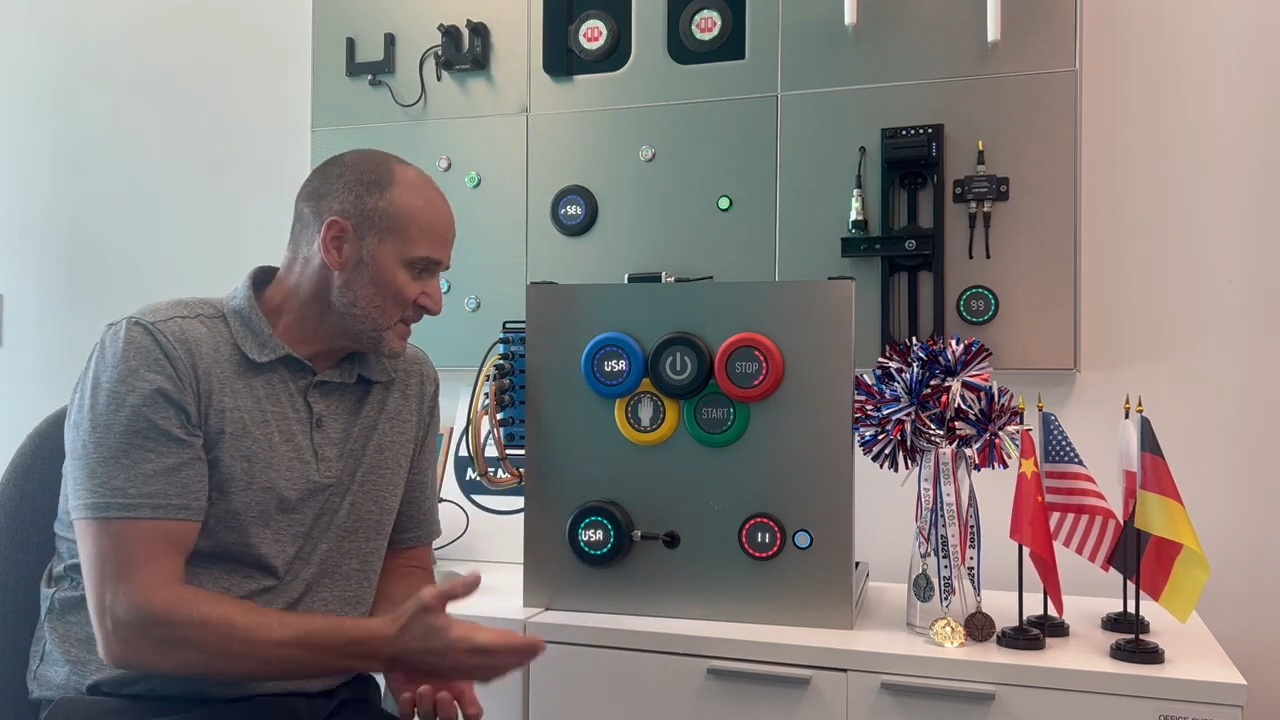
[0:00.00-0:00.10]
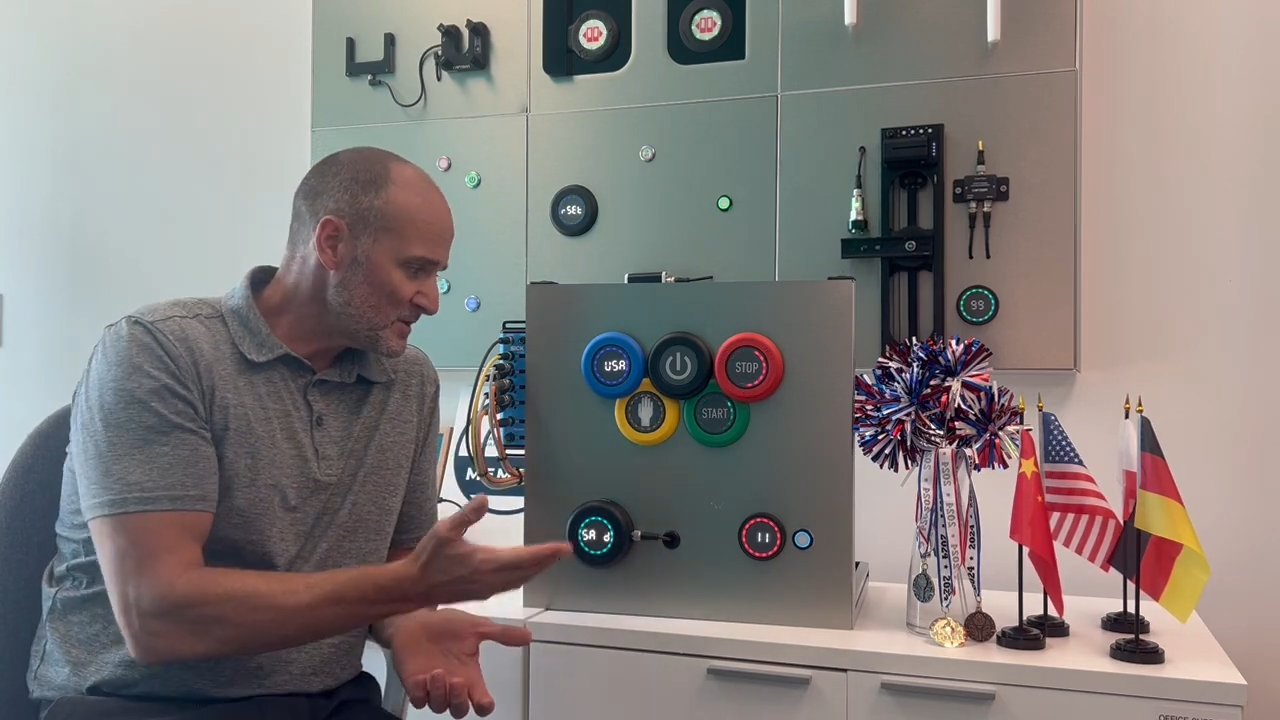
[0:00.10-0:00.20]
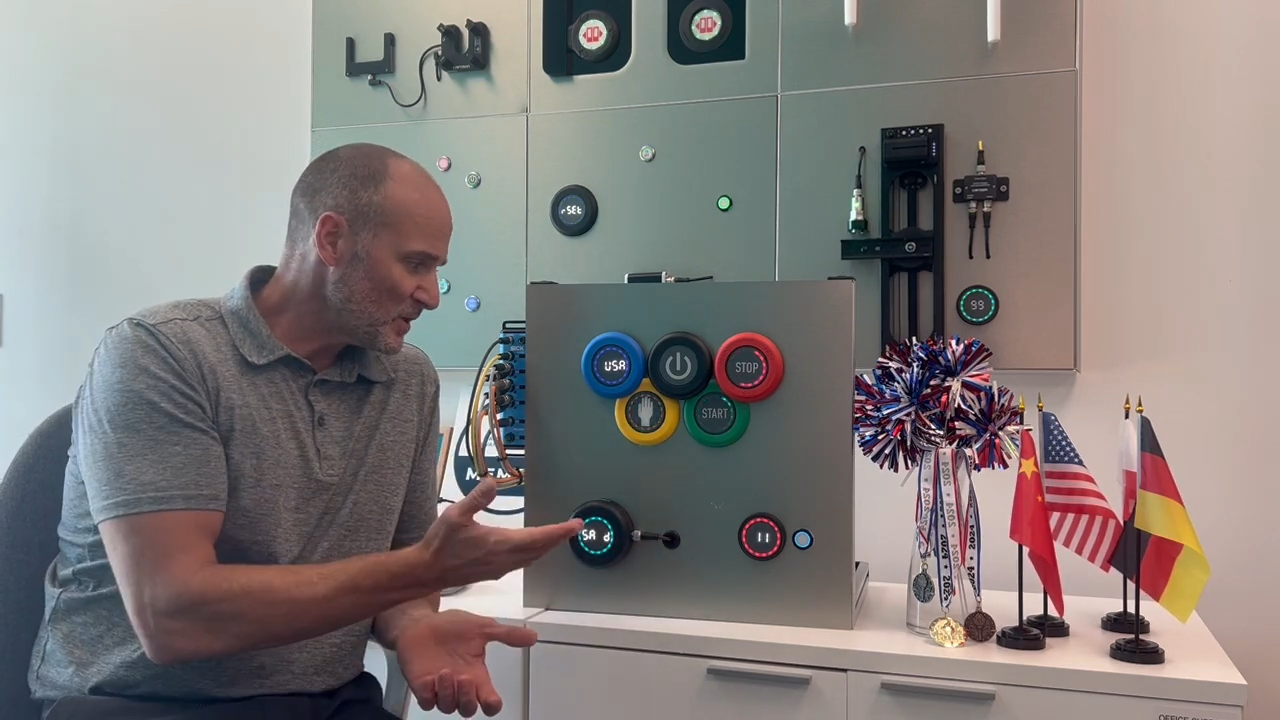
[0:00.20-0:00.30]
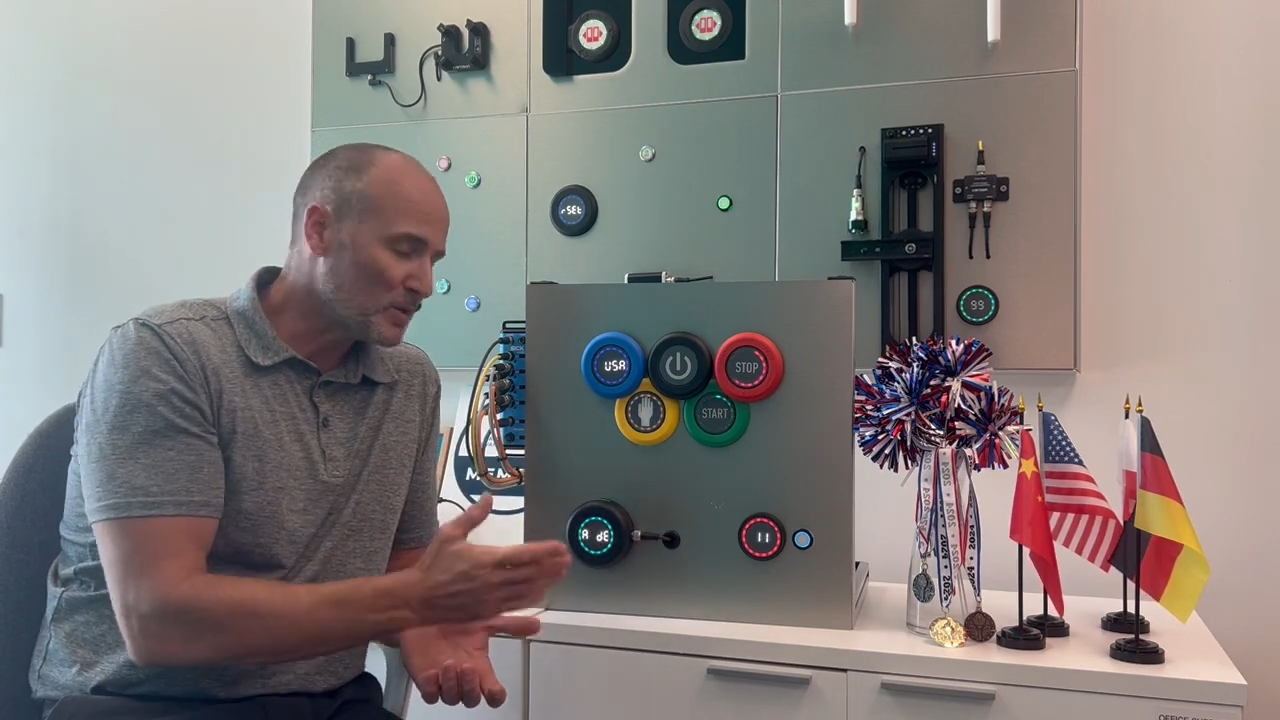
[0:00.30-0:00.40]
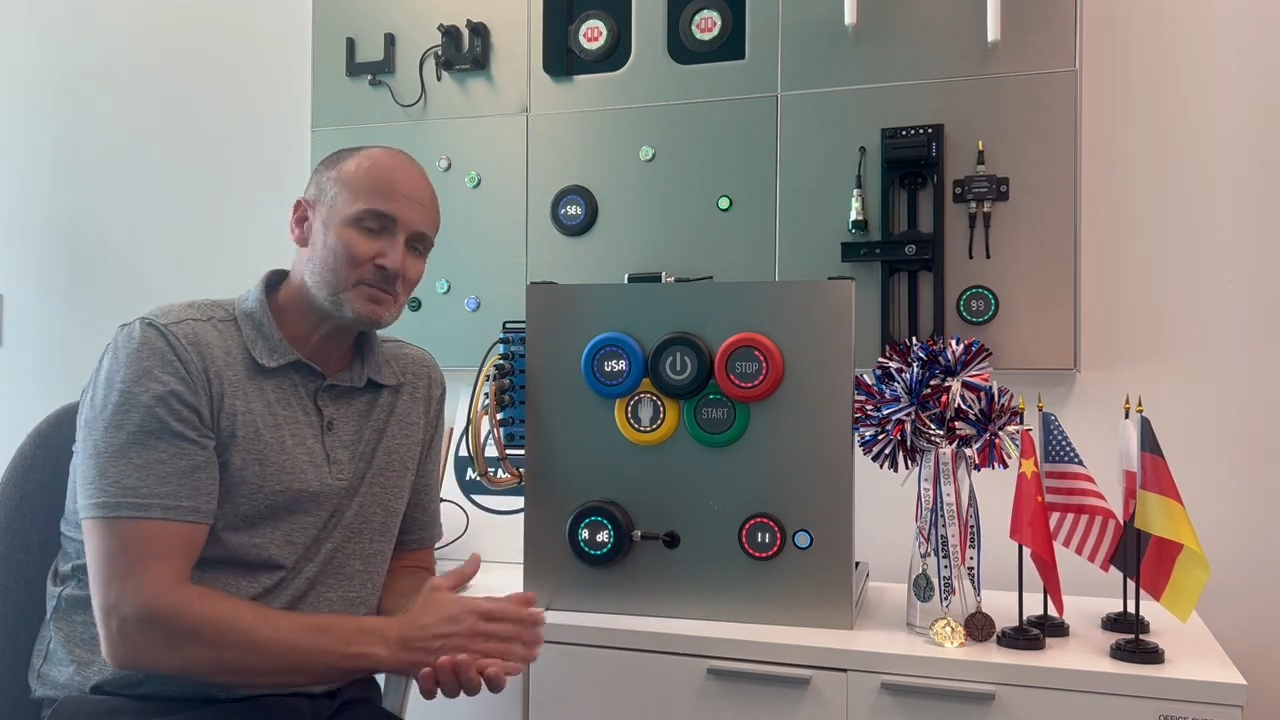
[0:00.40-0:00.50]

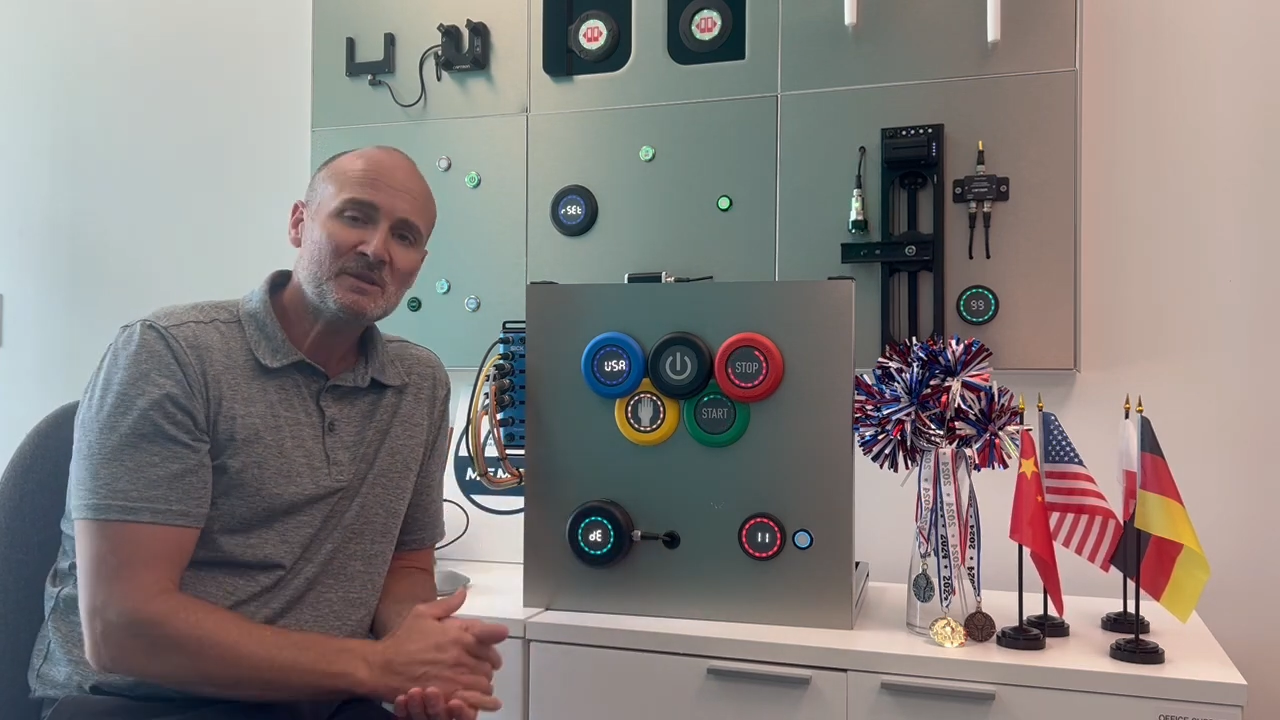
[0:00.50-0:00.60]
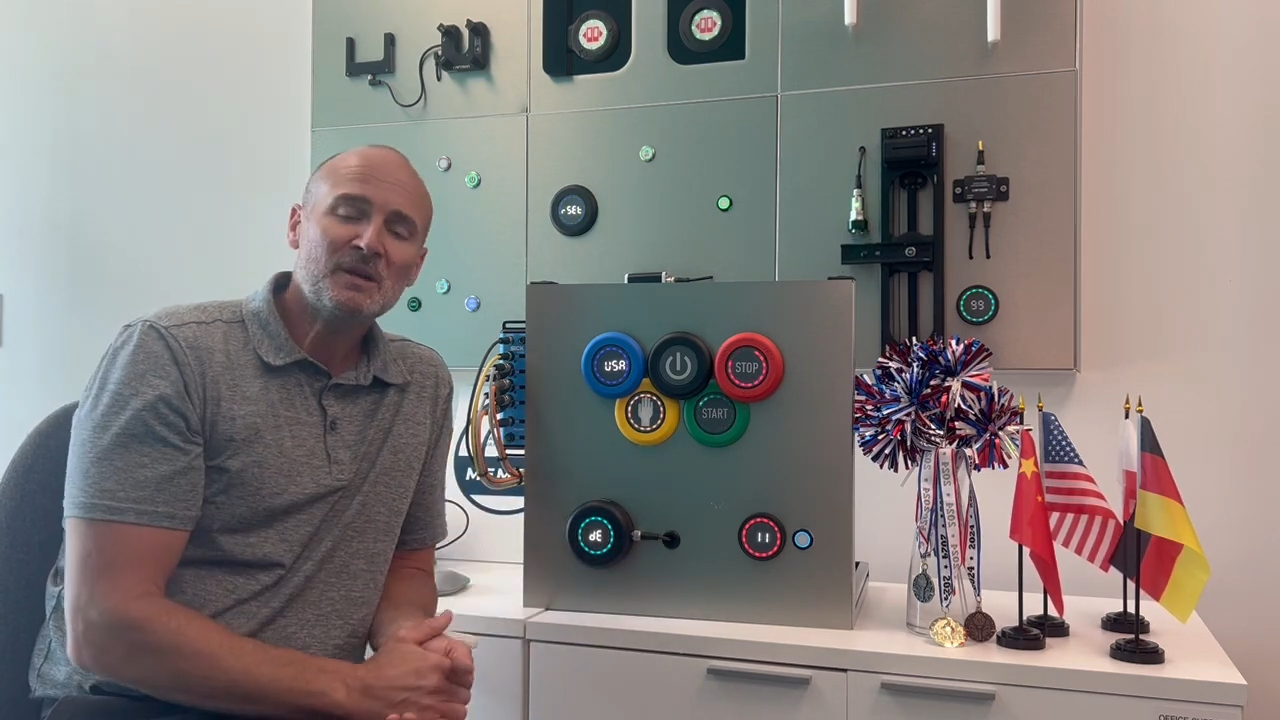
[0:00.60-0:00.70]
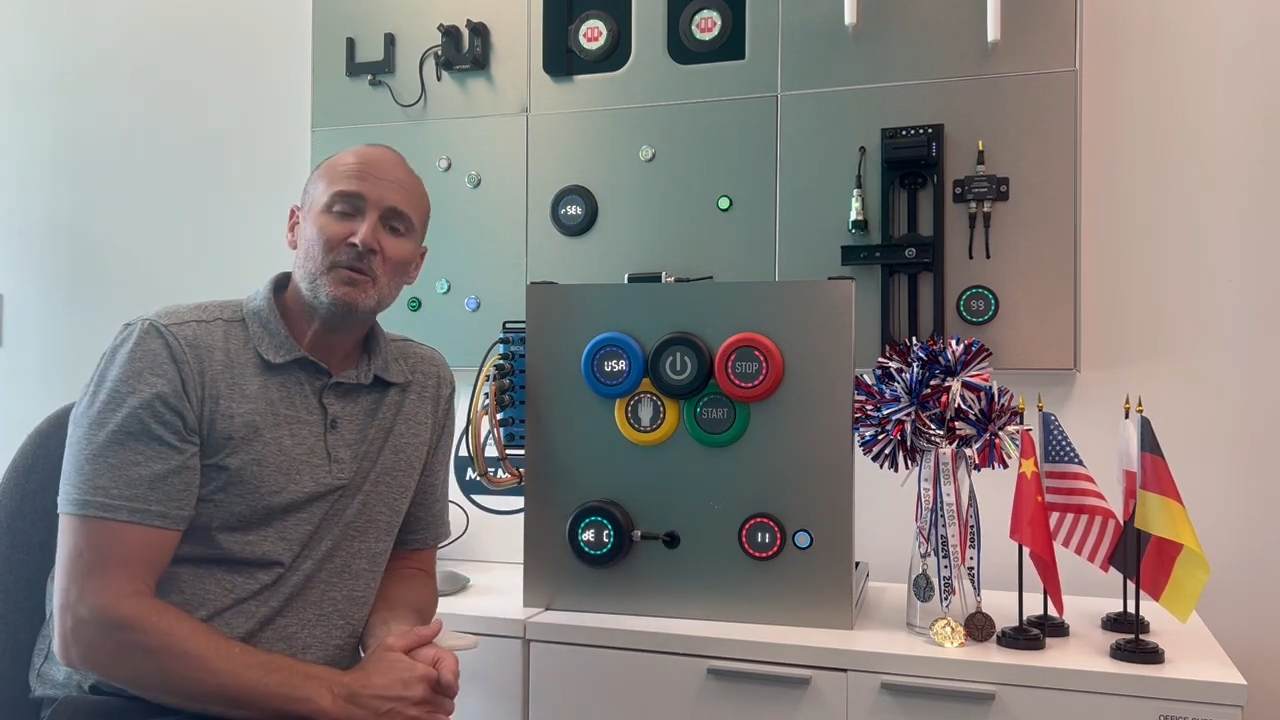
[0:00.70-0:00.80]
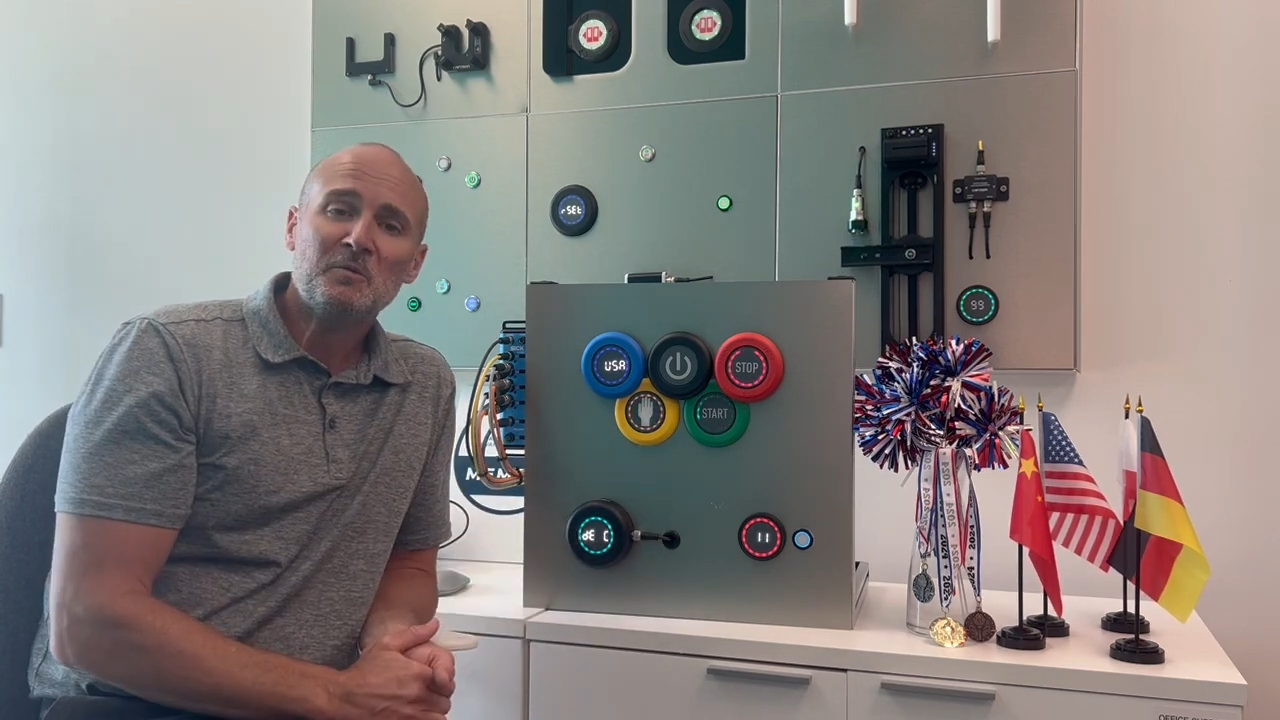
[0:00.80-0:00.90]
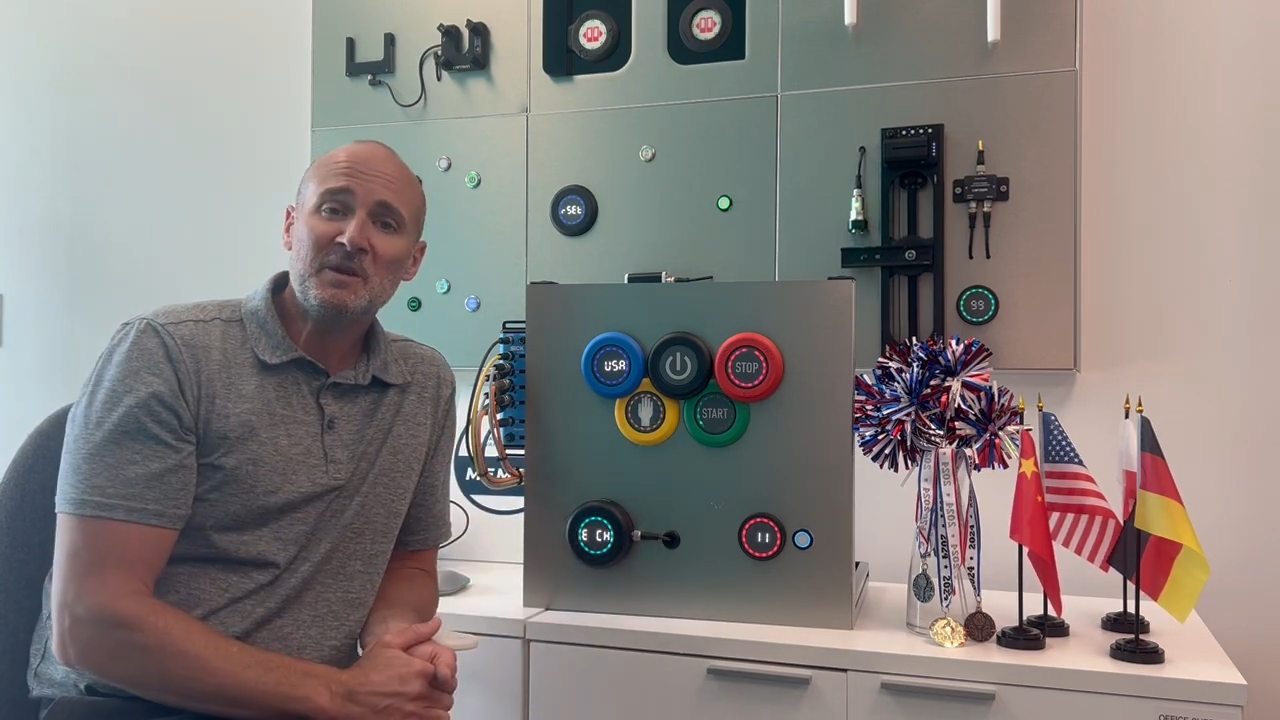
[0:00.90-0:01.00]
So
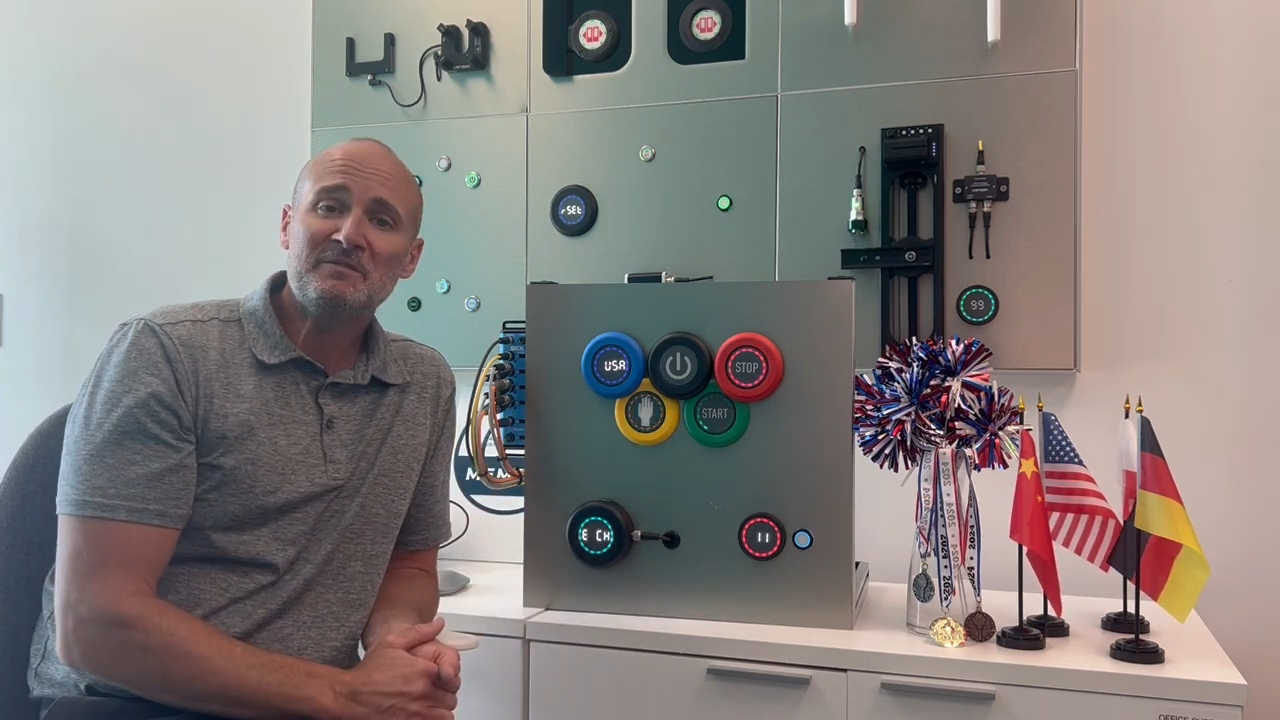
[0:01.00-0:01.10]
we've